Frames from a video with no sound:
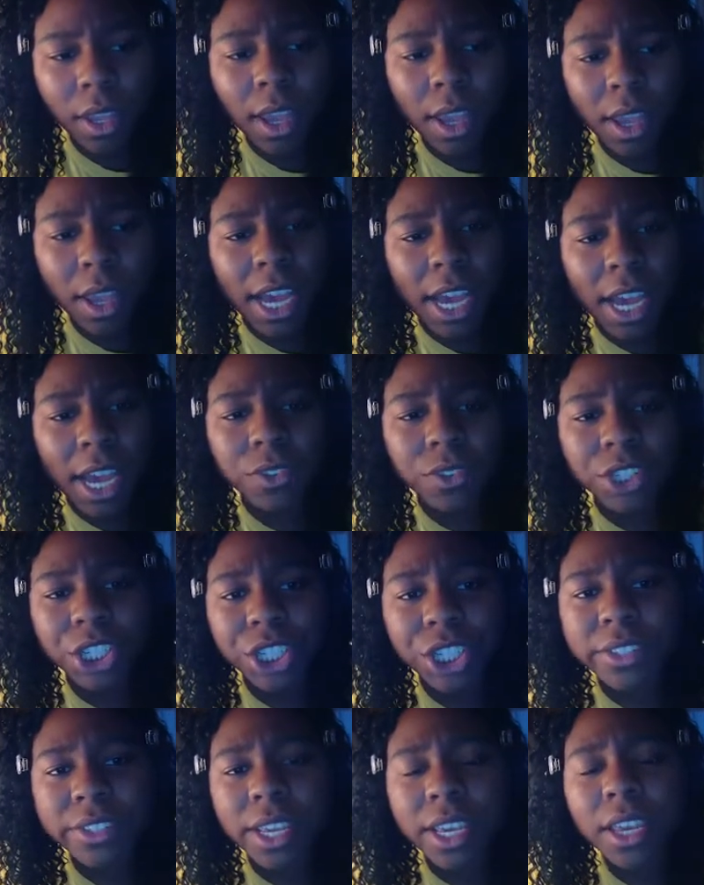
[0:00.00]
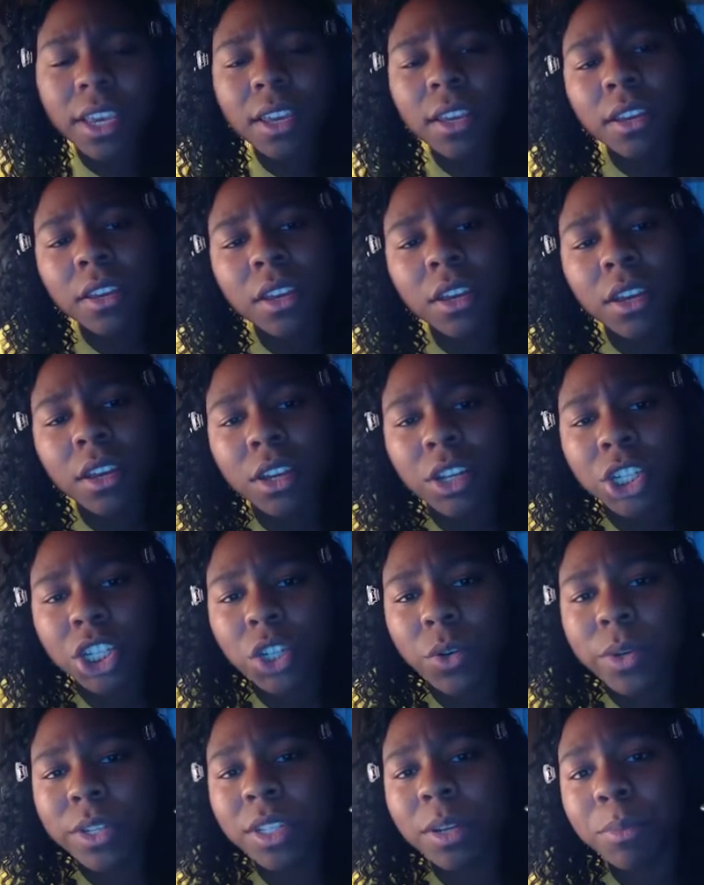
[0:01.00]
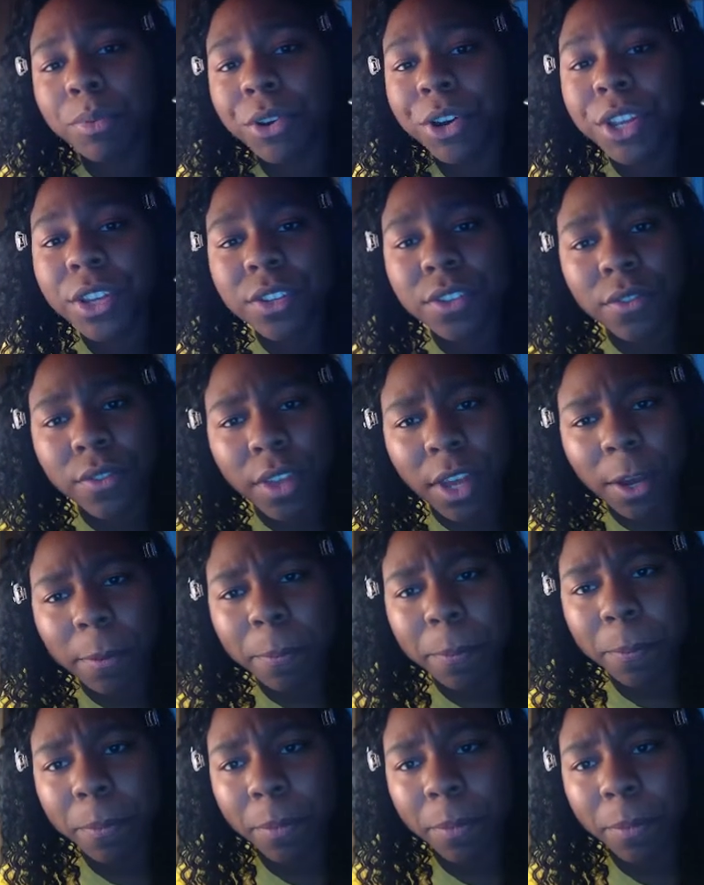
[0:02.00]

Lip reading: As for Jingzi, she was the prettiest of them.